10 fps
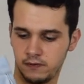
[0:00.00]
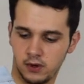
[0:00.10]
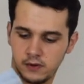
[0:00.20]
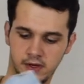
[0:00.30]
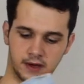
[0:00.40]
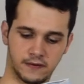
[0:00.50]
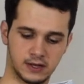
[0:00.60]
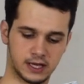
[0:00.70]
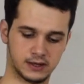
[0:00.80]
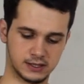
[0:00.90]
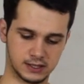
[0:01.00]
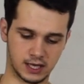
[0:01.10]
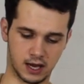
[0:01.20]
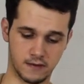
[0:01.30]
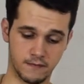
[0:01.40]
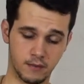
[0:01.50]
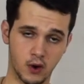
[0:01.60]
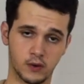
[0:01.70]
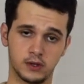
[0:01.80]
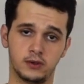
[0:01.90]
evolving, I feel like this is kind of
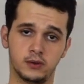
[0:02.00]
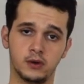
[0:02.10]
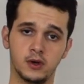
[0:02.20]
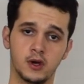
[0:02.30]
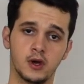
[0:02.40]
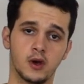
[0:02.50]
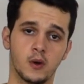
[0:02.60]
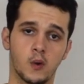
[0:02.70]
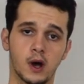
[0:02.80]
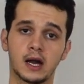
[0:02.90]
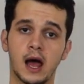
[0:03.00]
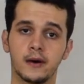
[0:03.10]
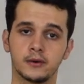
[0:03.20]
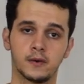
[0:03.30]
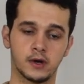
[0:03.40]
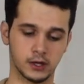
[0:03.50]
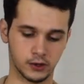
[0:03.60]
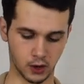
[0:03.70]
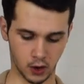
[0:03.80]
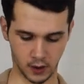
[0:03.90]
more into what I would want to
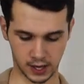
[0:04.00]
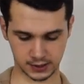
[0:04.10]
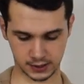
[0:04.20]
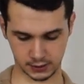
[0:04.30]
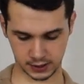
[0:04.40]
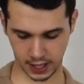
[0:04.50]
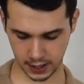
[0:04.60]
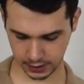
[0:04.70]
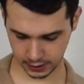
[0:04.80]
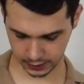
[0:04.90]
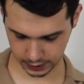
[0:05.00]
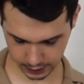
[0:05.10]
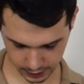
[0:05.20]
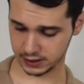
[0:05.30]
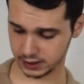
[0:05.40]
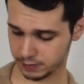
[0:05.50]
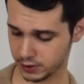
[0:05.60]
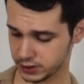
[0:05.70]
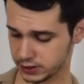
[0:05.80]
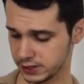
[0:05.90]
grow as a channel and like
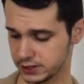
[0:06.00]
personal